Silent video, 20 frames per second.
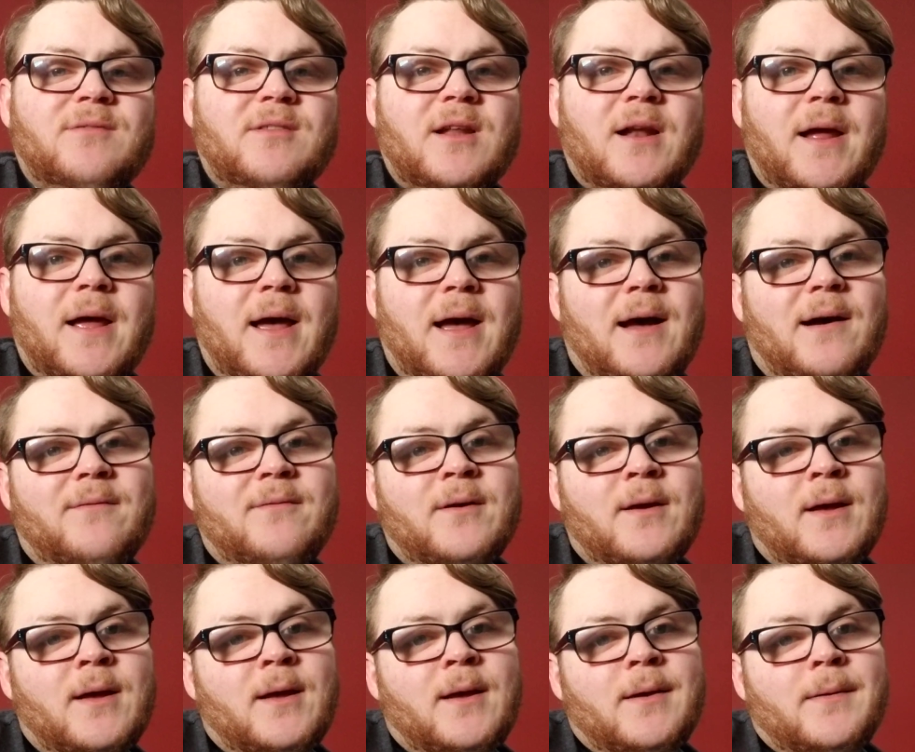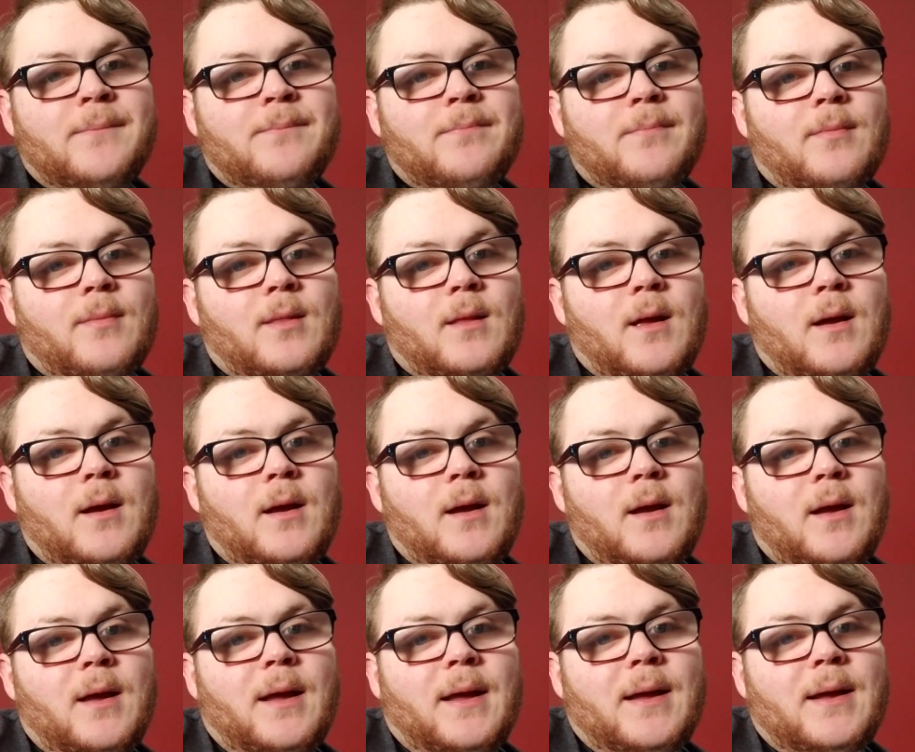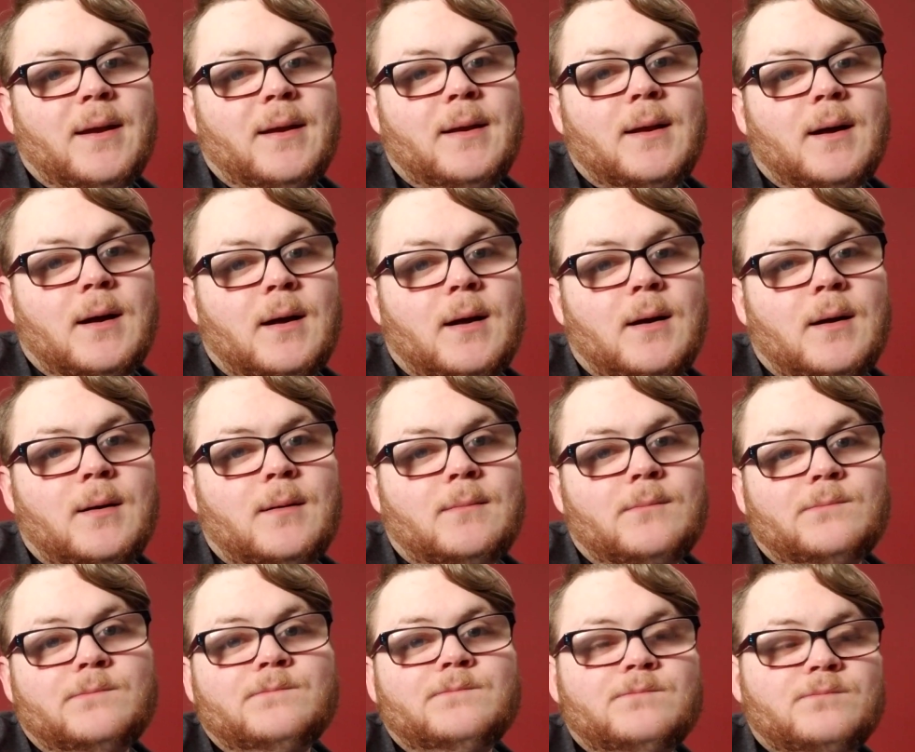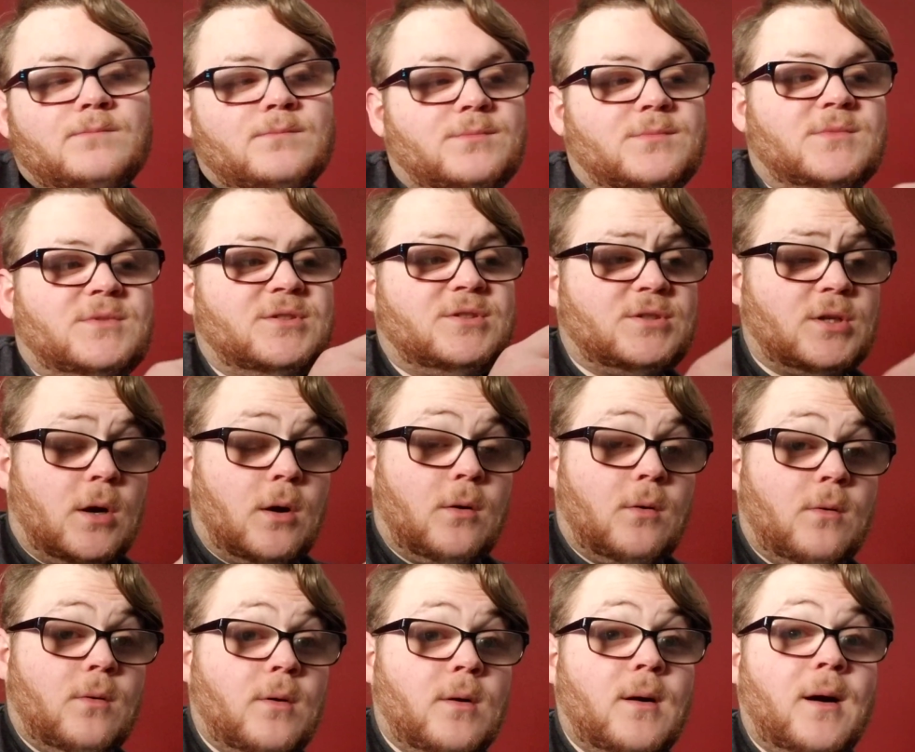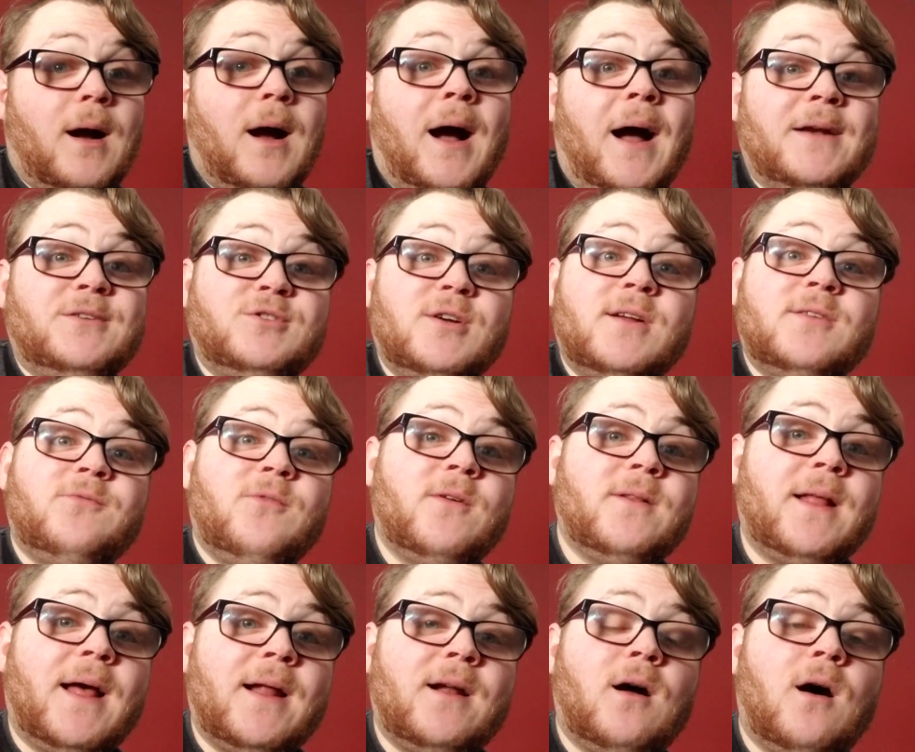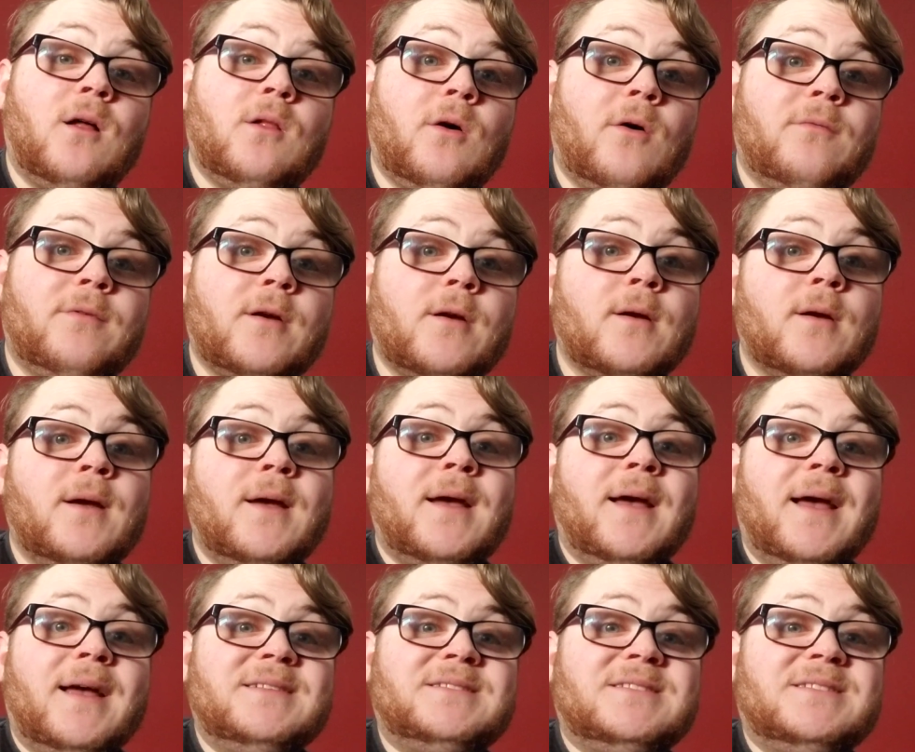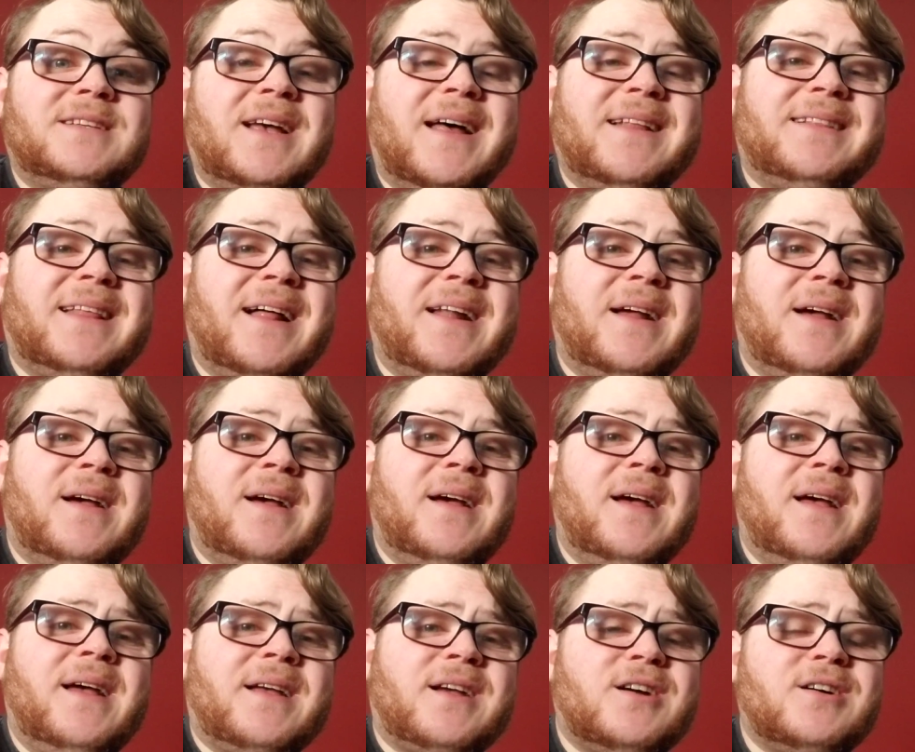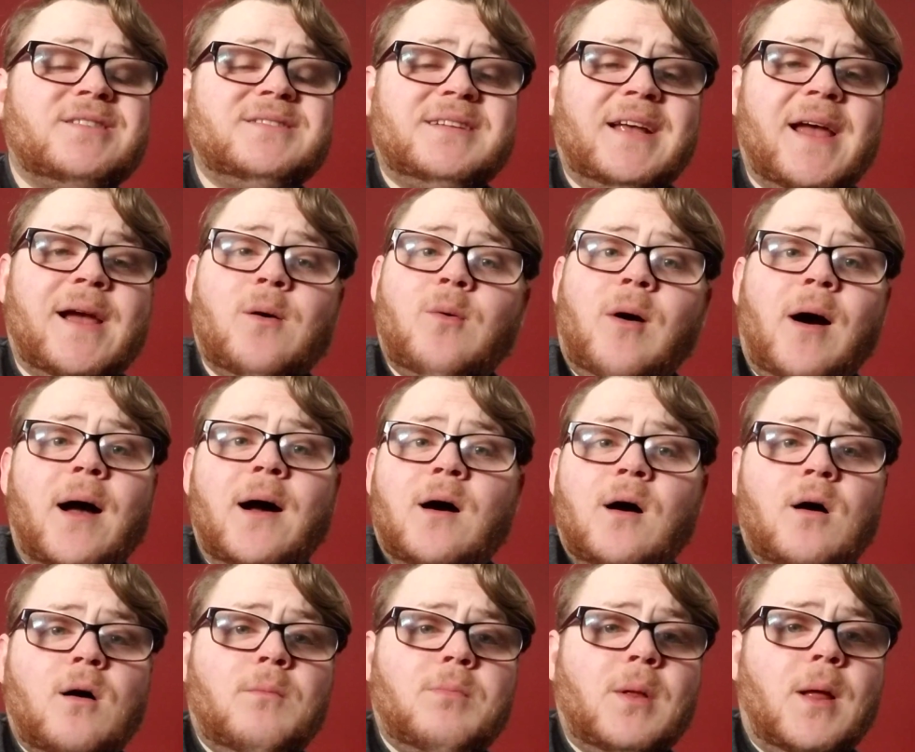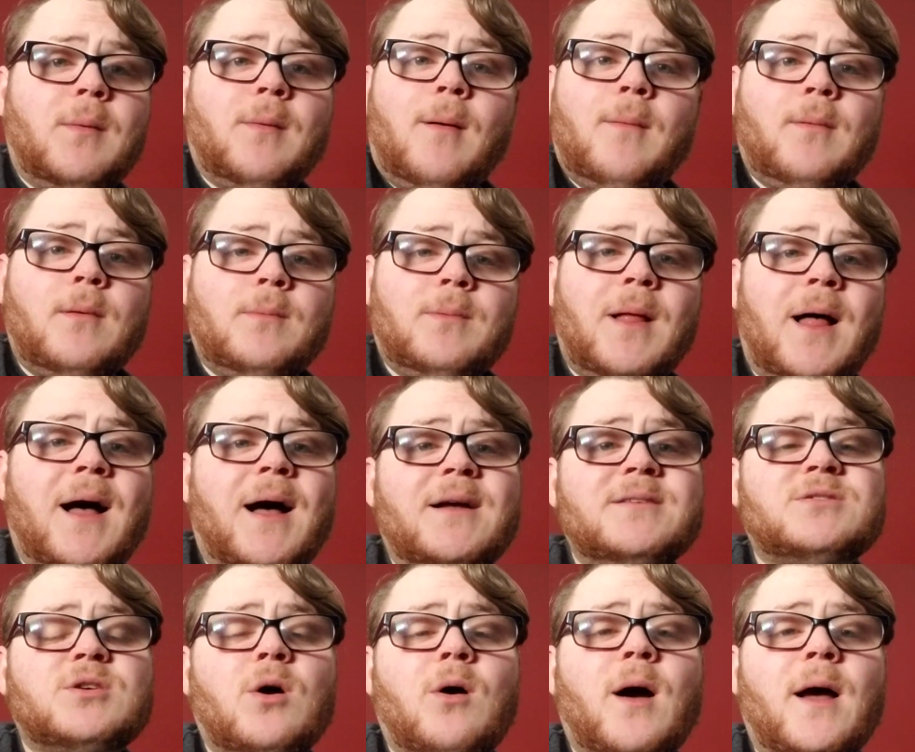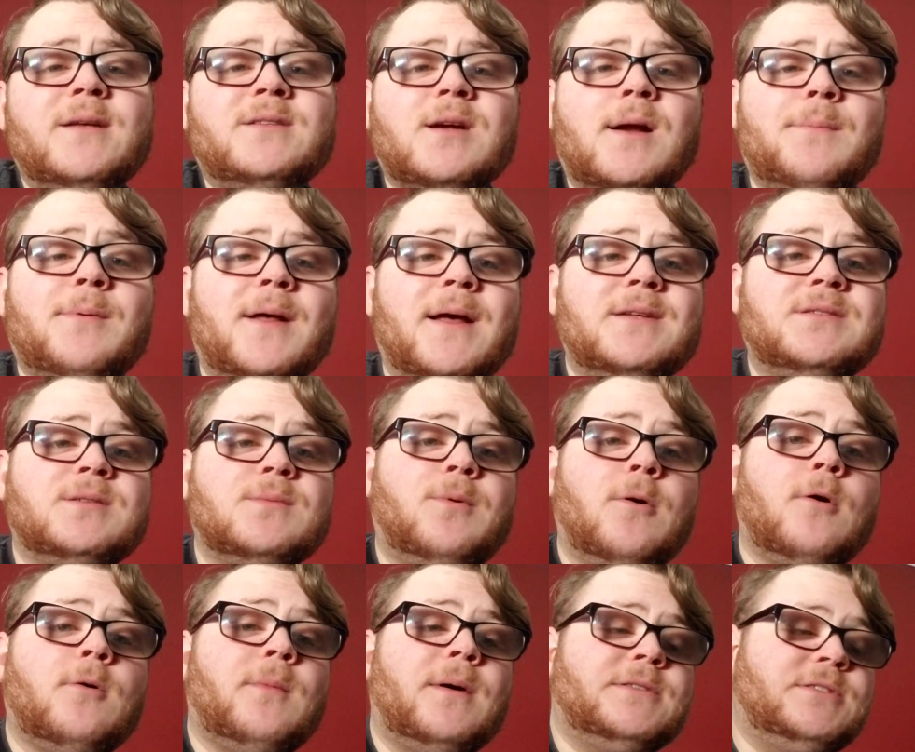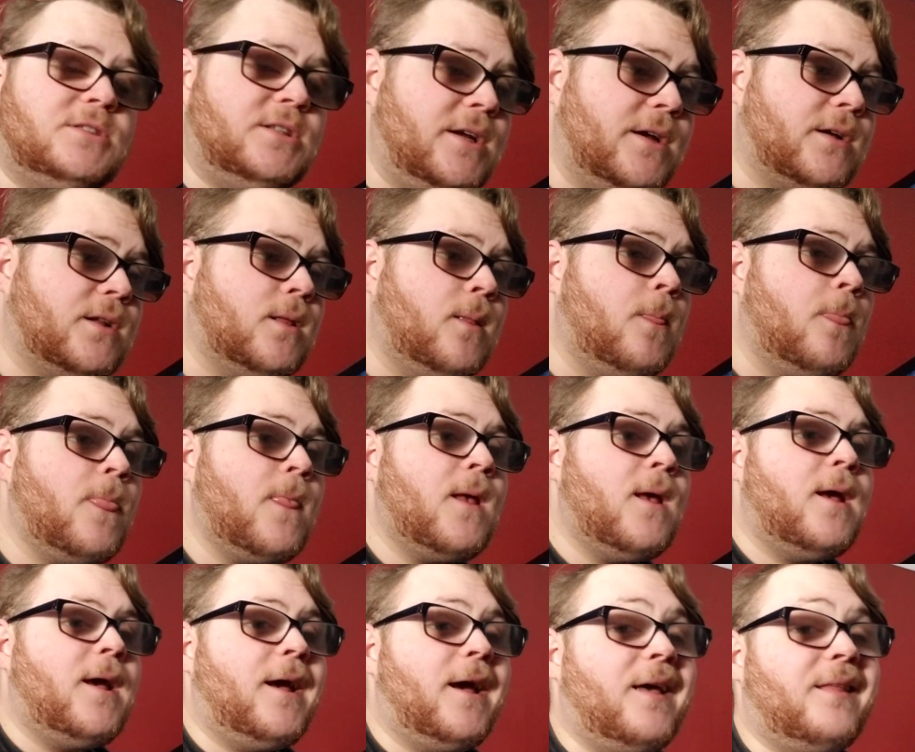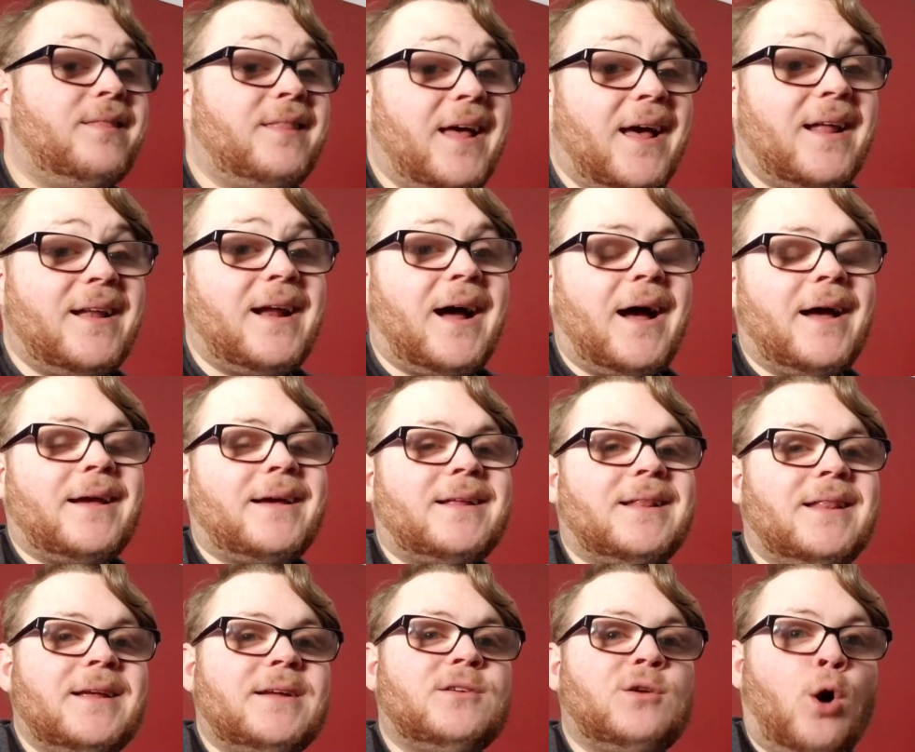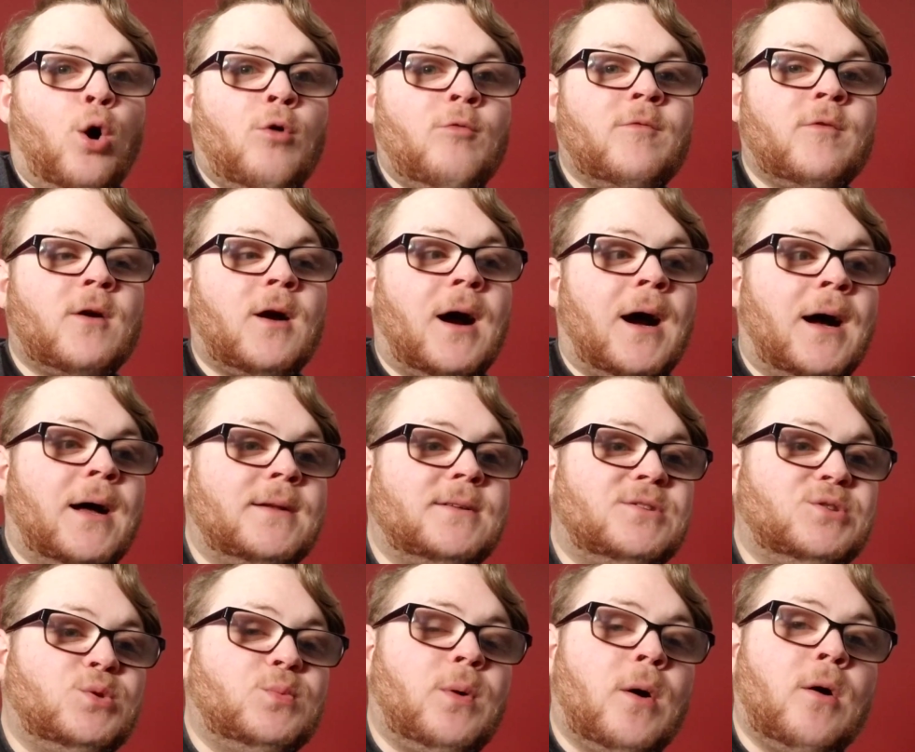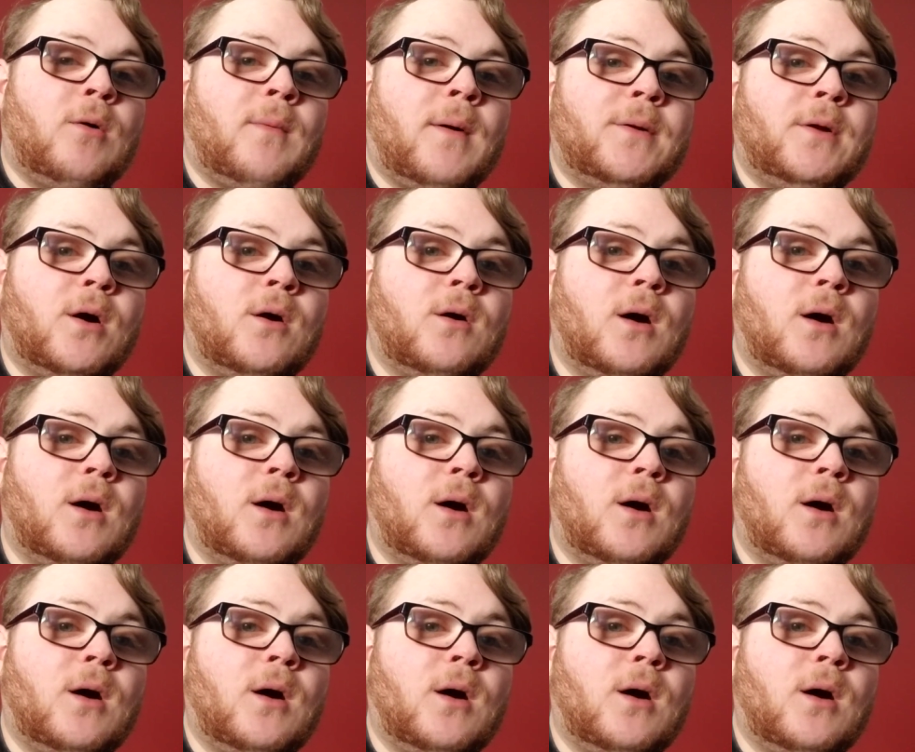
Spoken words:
that I have. And so I transferred that all over. It said that it could take a while, blah, blah, blah, blah. So I started playing some Pokemon Shield. And then I clicked over onto Pokemon